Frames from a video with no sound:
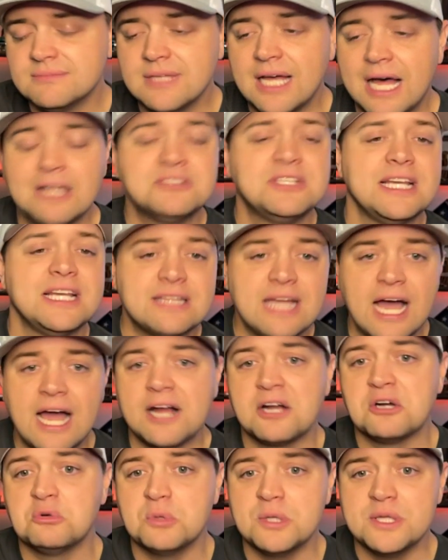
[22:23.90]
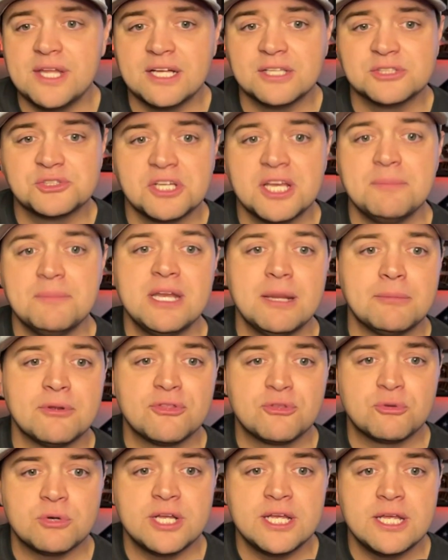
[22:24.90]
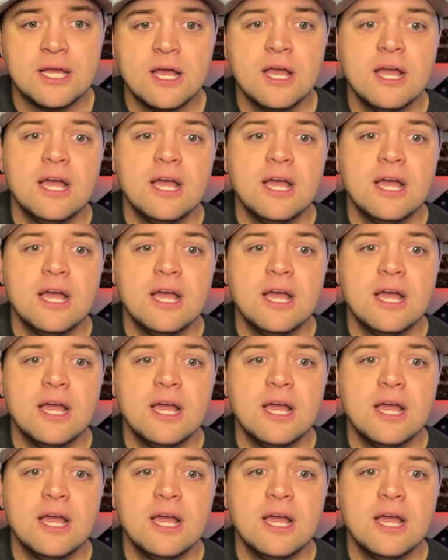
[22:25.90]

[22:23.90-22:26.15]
I'll take the higher one there. So give me number 3.